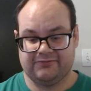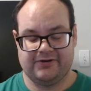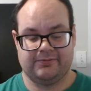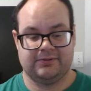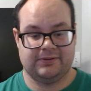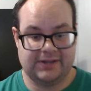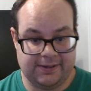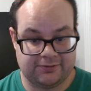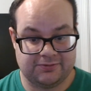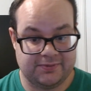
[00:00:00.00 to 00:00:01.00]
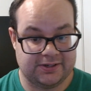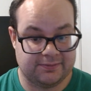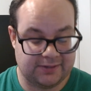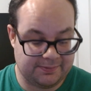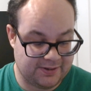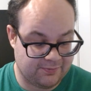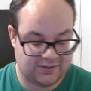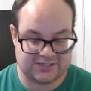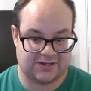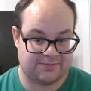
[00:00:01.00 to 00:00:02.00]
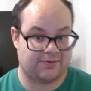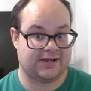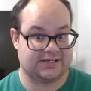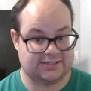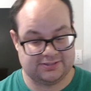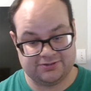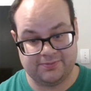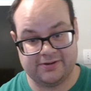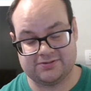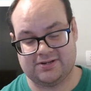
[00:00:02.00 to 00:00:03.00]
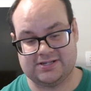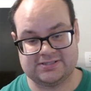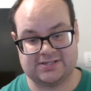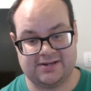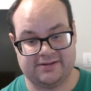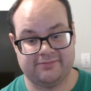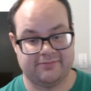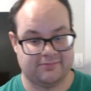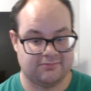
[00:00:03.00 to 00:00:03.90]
very able to manipulate people. That's how he probably got the superheroes on his side.